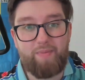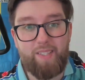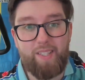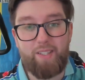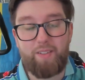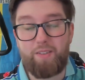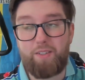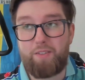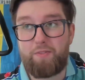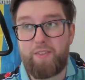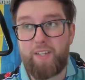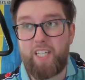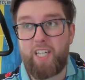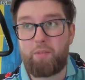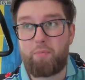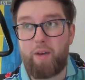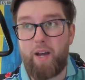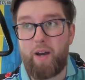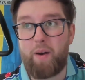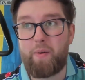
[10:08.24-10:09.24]
You
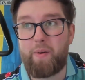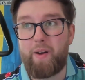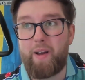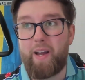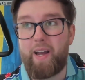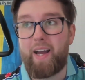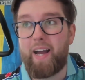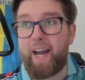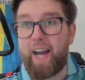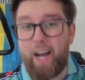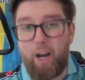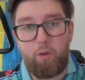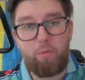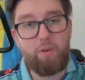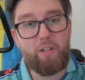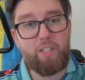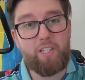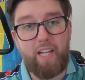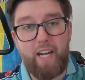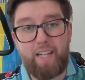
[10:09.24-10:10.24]
think about how
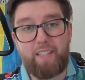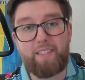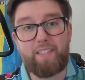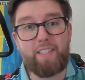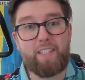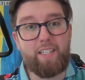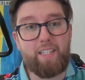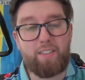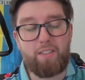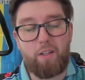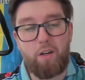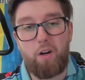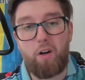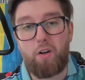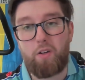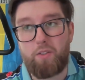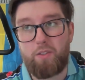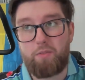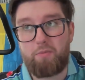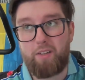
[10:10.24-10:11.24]
much Anthony has
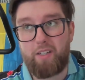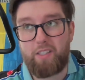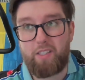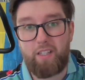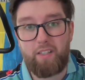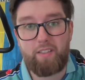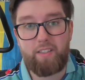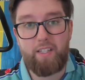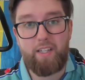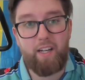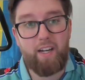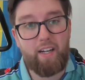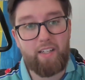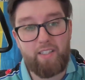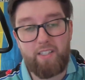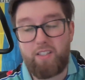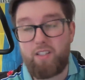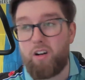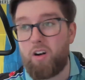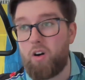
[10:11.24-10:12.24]
cost Manchester
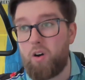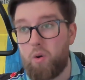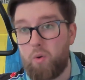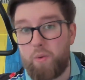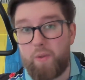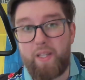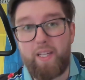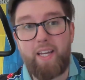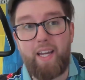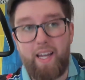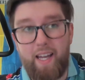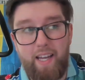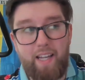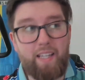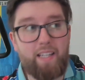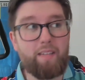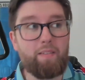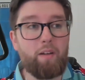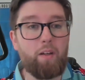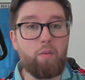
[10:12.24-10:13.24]
United, not only
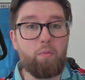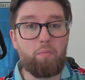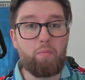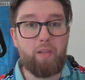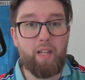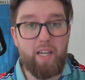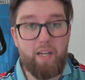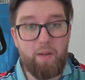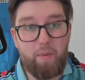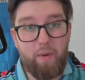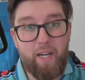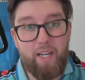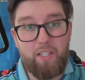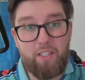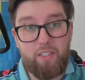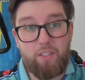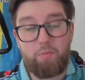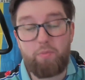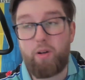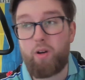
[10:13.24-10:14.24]
in player
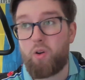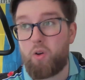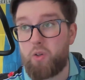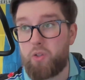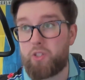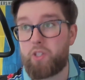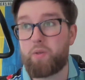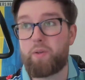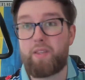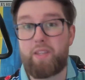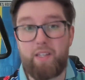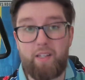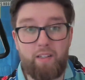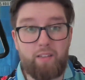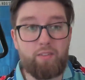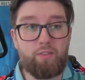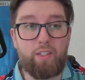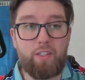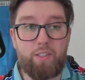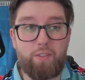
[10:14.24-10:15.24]
wages, but also in the
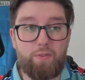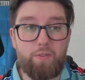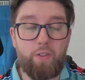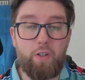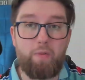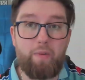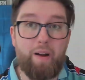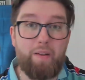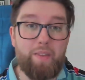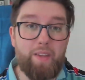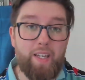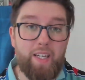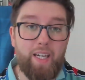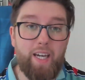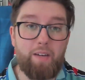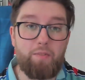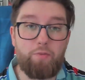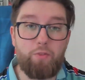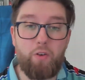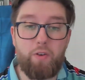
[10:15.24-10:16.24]
transfer amount that he
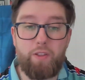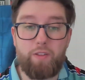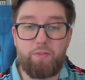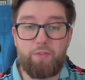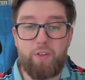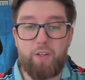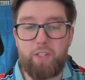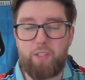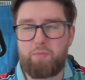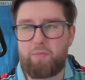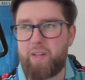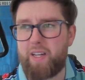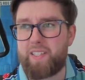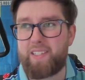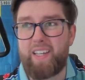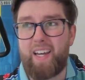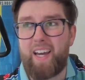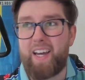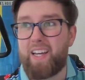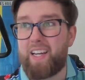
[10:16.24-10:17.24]
came for in the first place.
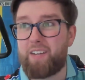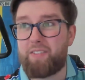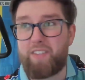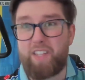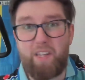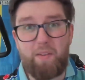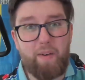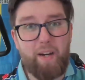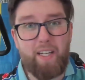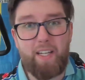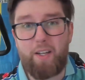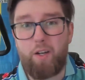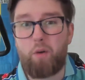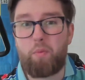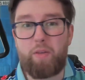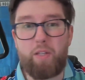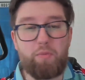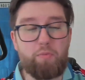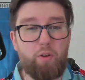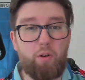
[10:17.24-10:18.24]
I think you add it
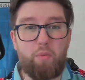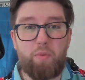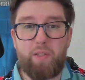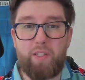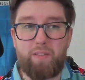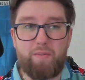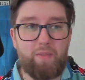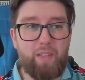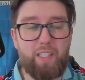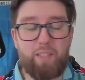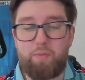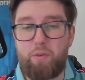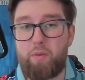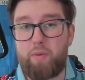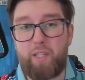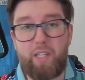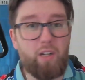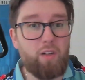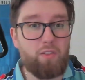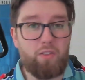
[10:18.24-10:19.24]
up, it's probably
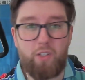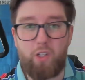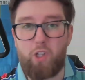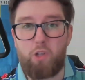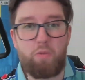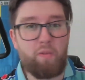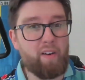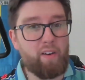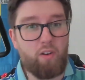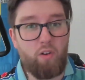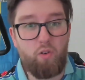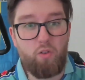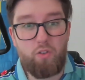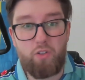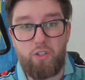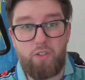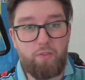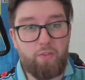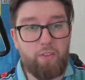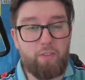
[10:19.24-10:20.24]
cost the club around
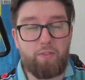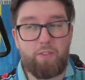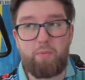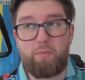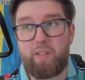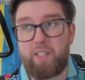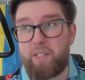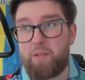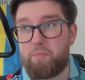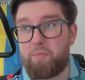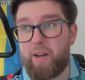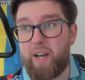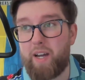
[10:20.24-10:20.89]
£150 million.